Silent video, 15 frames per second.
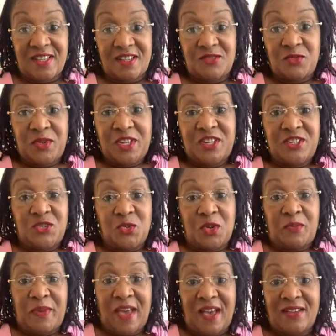Nothing we could
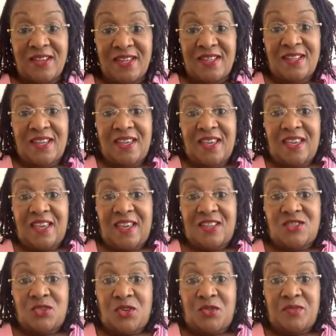do about it.
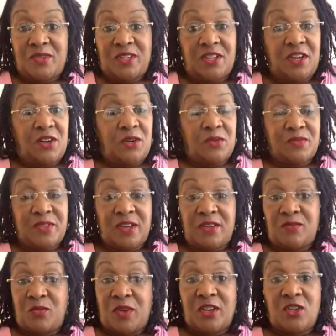It's all, you know,
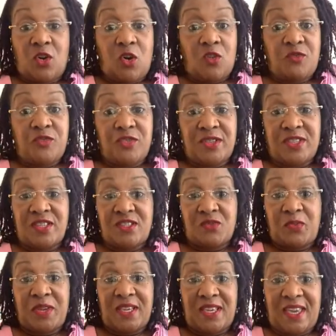they went over it
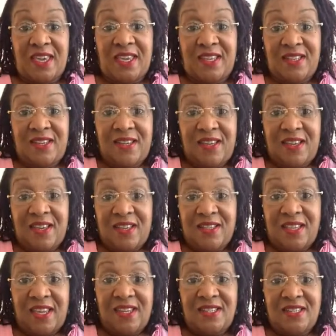this weekend.
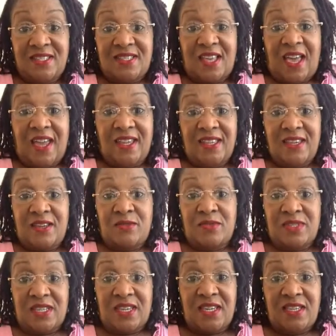They decided it
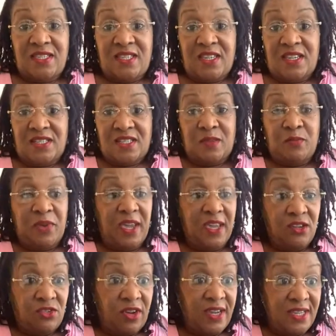was easier to
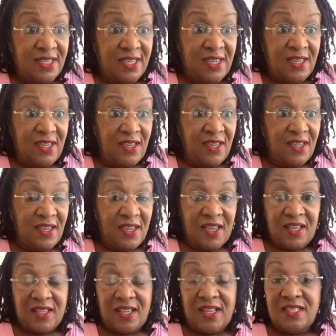pay crazy
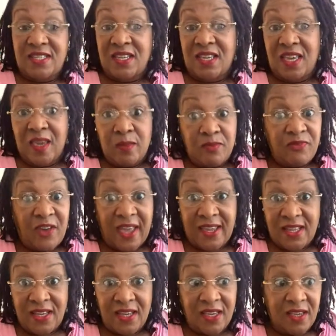than to keep
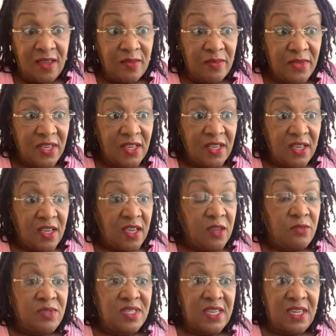fighting him.
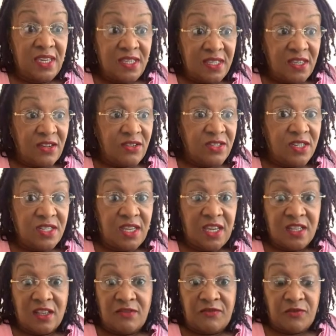It was easier to
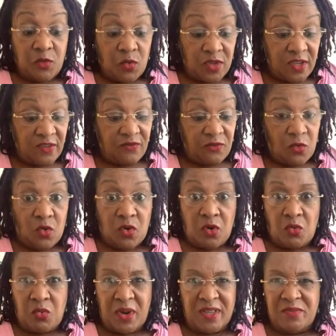take the
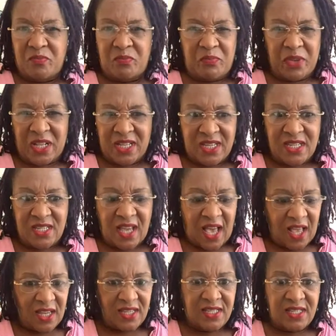44, what, billion
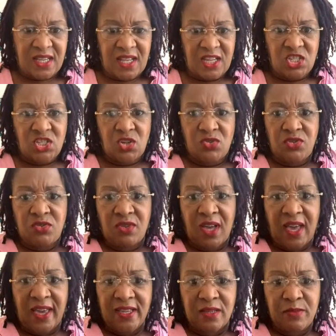dollars that I show you
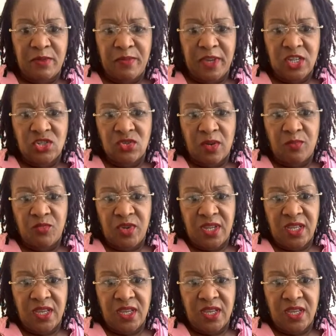guys? Let me make sure I'm